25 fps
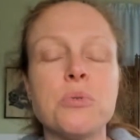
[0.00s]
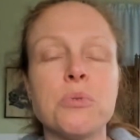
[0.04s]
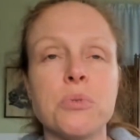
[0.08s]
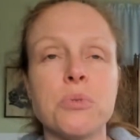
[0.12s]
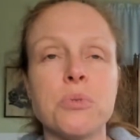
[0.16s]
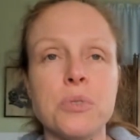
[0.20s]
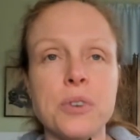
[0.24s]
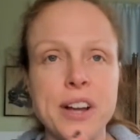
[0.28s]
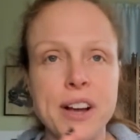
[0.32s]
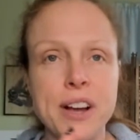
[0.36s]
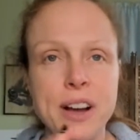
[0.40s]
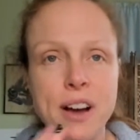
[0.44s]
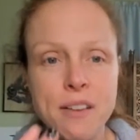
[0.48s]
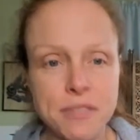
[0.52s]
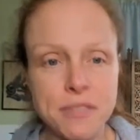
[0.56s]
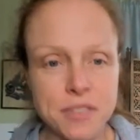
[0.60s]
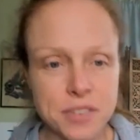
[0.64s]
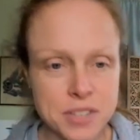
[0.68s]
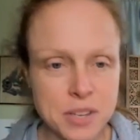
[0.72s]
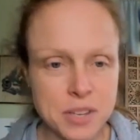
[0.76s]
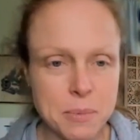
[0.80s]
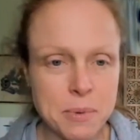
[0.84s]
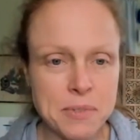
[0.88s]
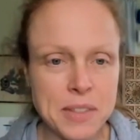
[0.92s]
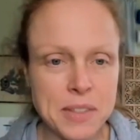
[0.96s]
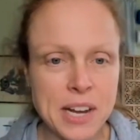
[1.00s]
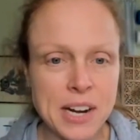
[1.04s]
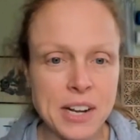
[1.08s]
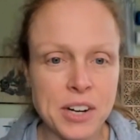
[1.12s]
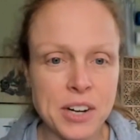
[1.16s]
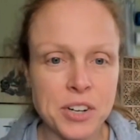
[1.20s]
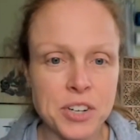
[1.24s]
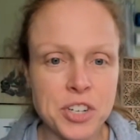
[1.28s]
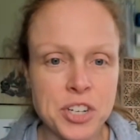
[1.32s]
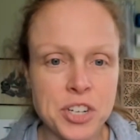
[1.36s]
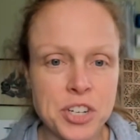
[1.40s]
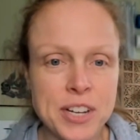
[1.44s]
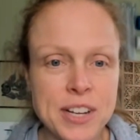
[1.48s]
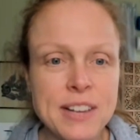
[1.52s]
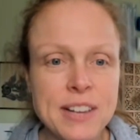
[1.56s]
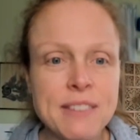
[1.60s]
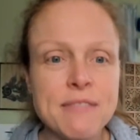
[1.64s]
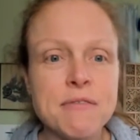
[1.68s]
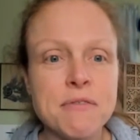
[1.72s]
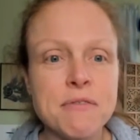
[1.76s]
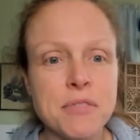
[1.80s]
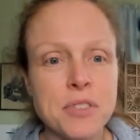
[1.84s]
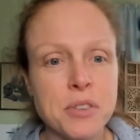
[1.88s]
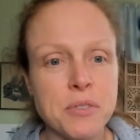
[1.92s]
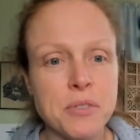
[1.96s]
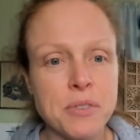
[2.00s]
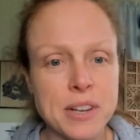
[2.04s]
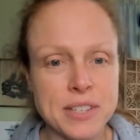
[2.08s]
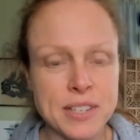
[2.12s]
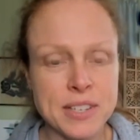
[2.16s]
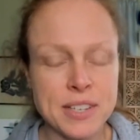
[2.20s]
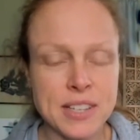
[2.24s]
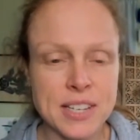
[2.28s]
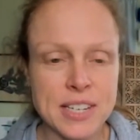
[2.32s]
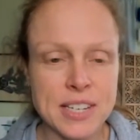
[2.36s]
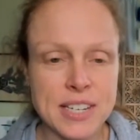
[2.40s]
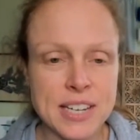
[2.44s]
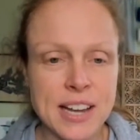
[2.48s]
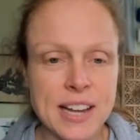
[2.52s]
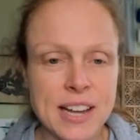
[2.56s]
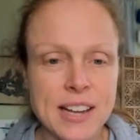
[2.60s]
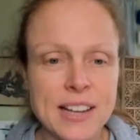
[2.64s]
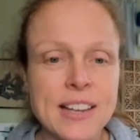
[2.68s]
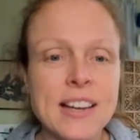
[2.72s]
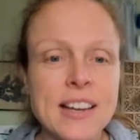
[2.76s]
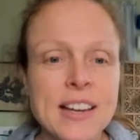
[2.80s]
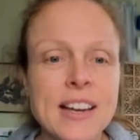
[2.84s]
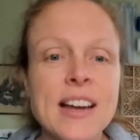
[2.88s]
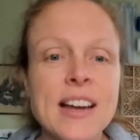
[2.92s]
recover some of that energy for the rest of the day.